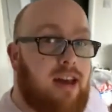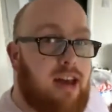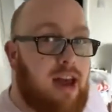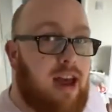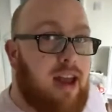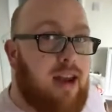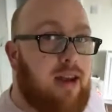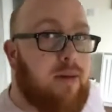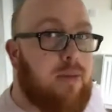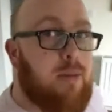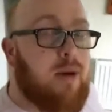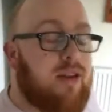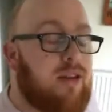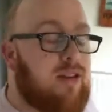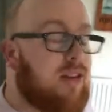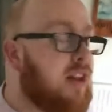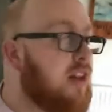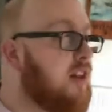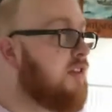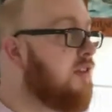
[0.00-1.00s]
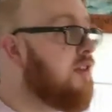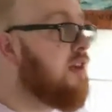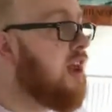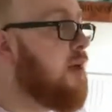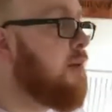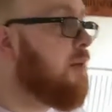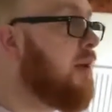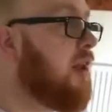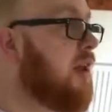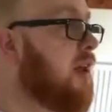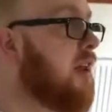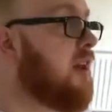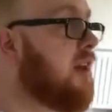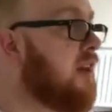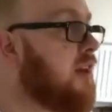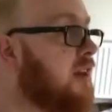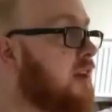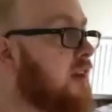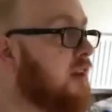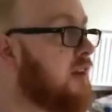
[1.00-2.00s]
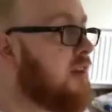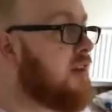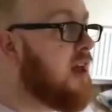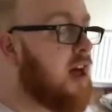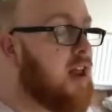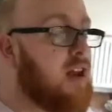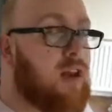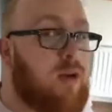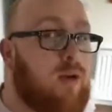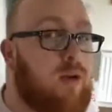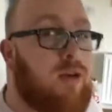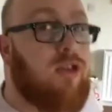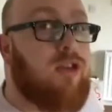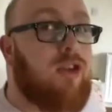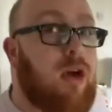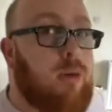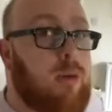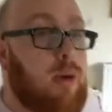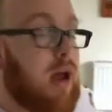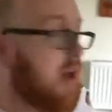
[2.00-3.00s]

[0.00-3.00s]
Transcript: And myself and Emily and Anna, who were sober,